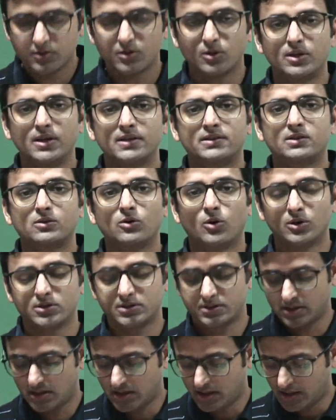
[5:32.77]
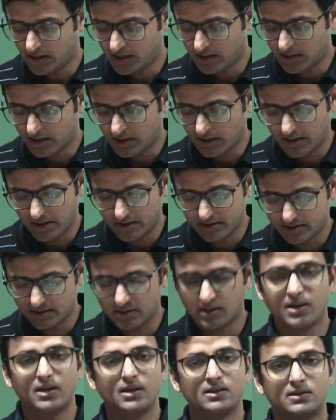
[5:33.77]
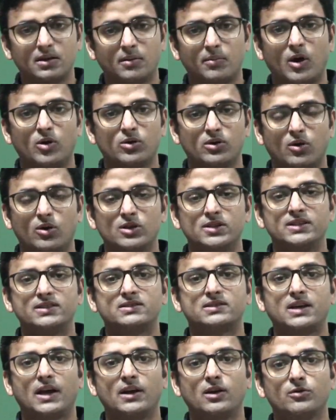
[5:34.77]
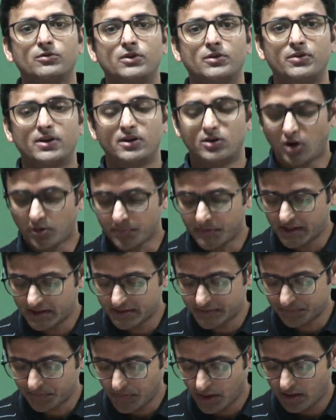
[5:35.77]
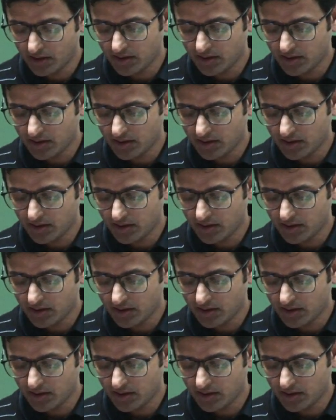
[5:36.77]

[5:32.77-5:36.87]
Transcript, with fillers: So this course uh, is, is about all these kind of different topics.